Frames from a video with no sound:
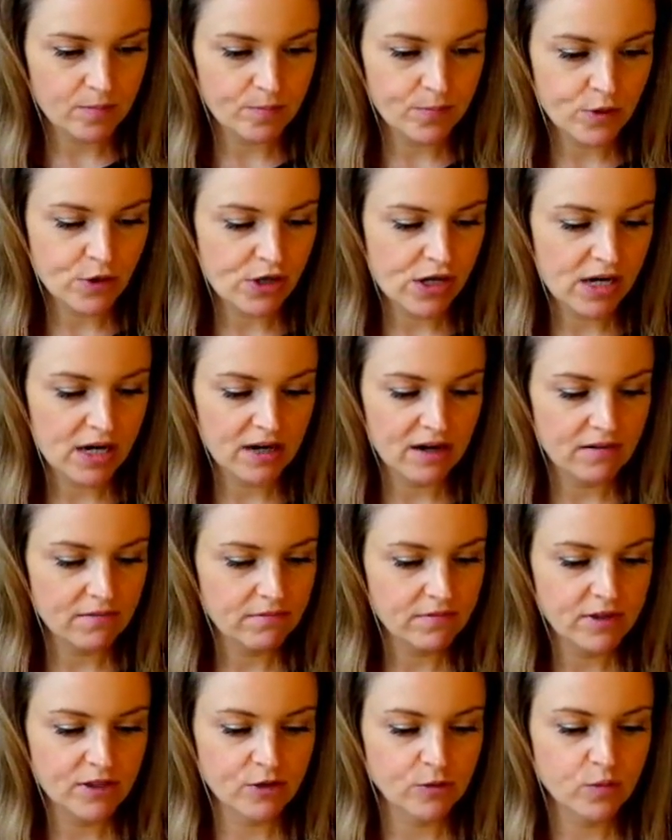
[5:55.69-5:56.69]
but
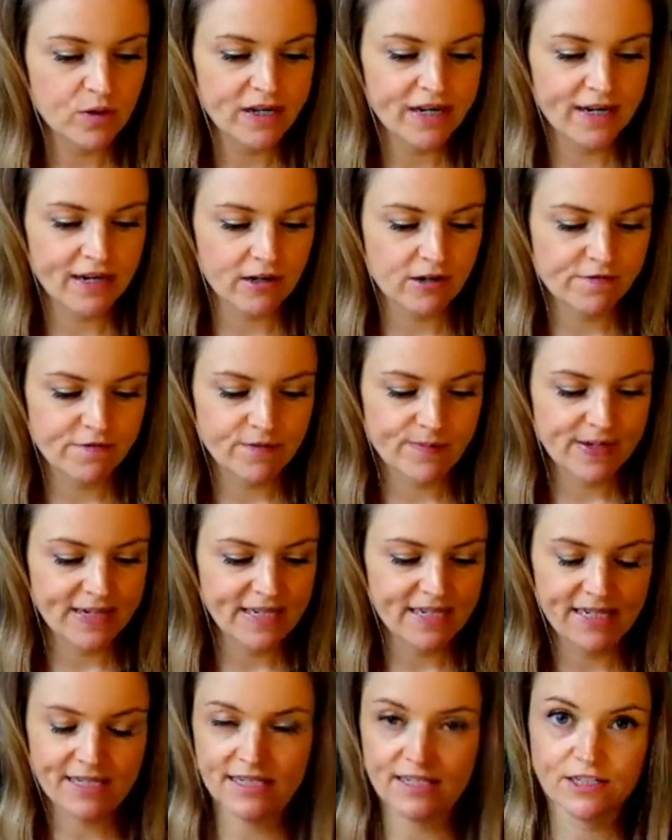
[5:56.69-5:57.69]
the one I got for my
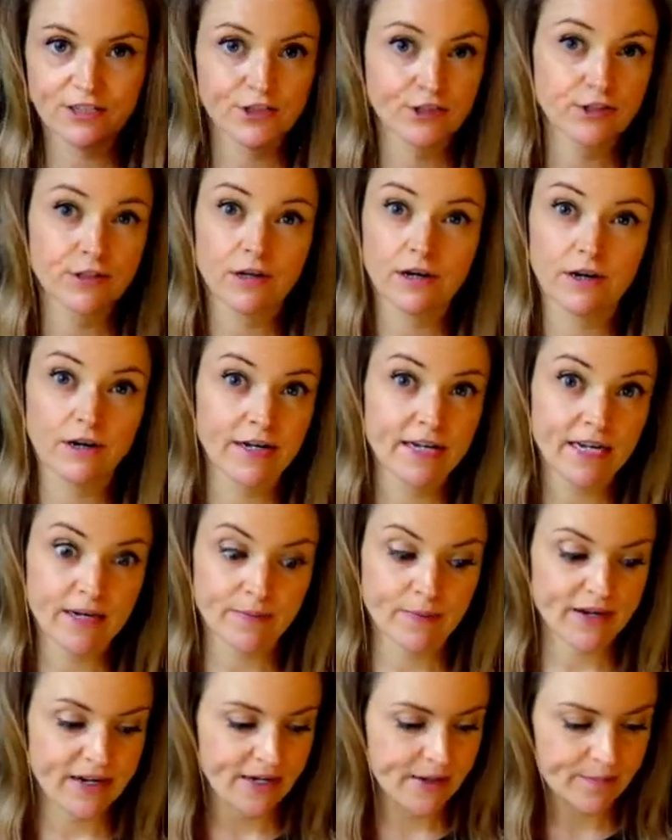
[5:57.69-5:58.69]
niece I just got on
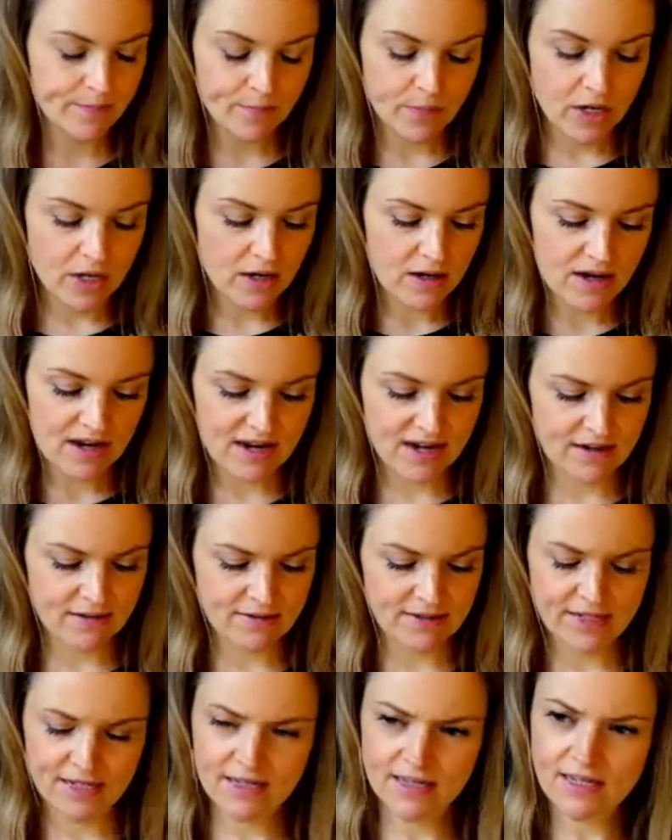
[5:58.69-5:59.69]
eBay,
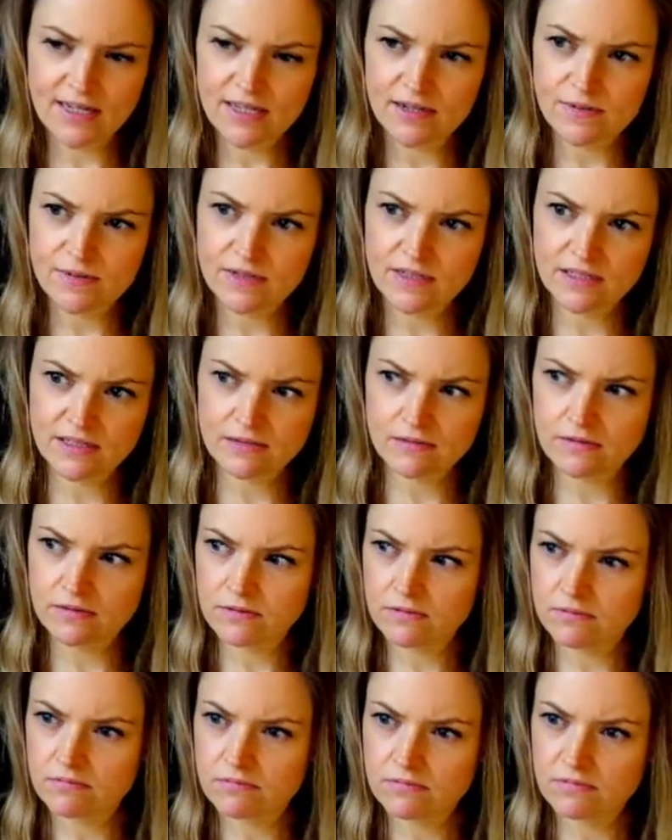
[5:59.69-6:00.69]
and I think it was,
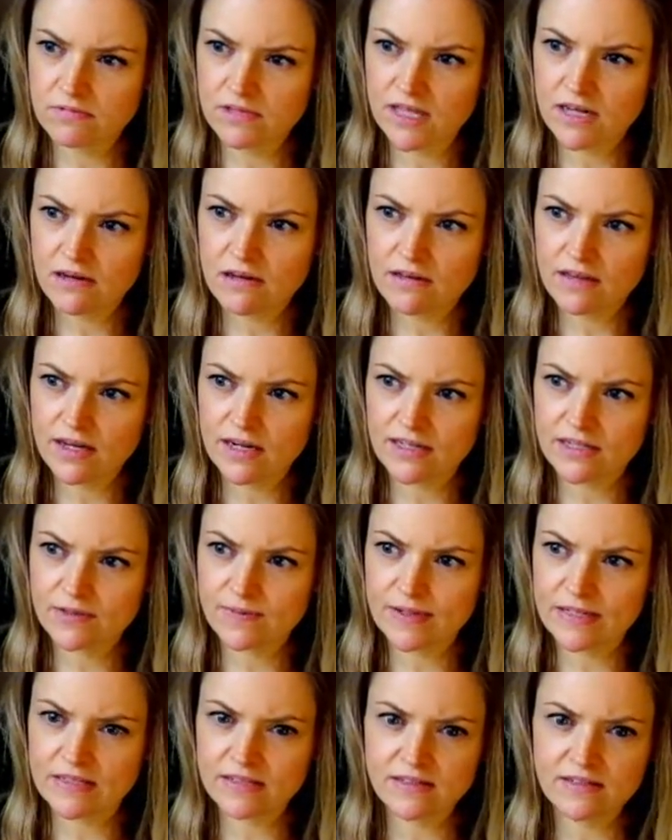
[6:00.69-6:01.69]
they're not that
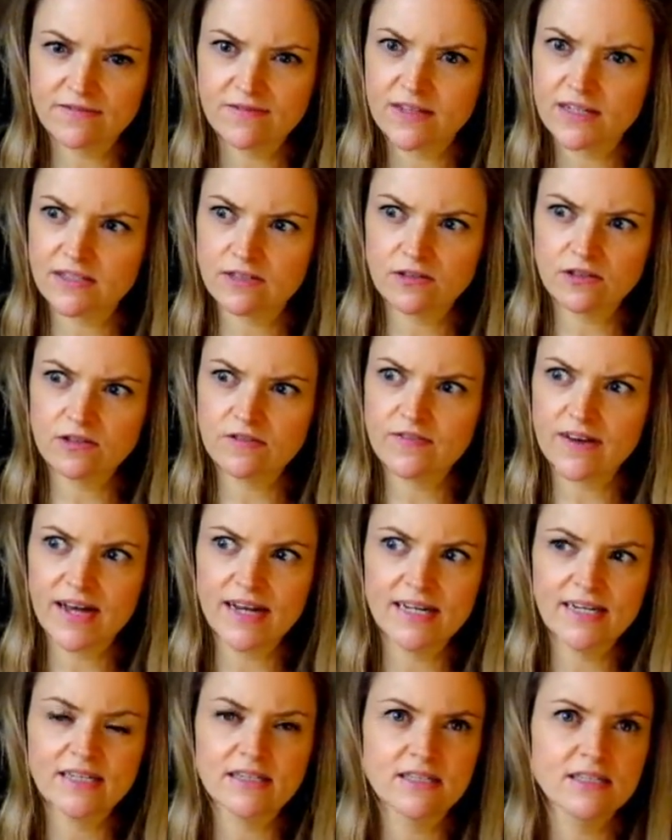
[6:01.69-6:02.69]
expensive, they're sort of
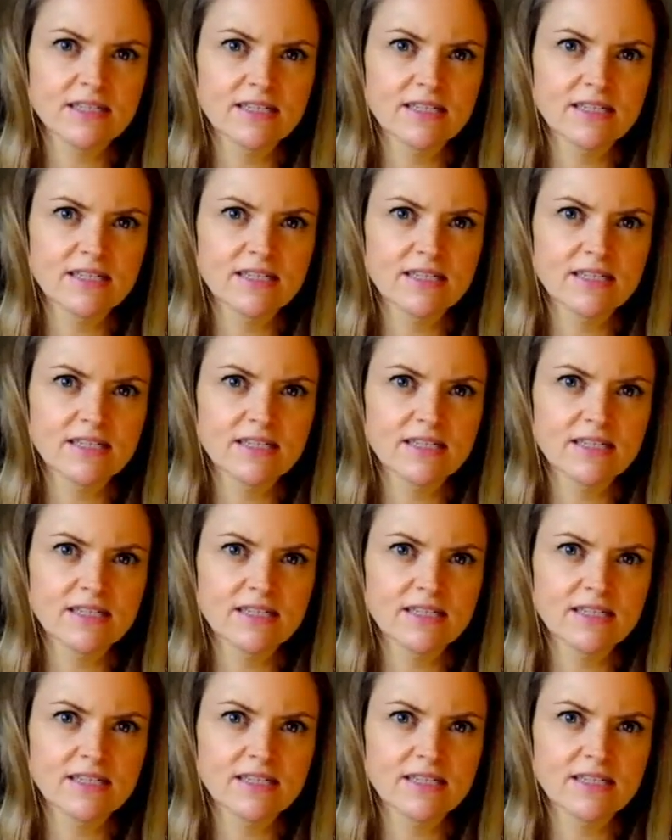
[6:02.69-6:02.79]
£8 to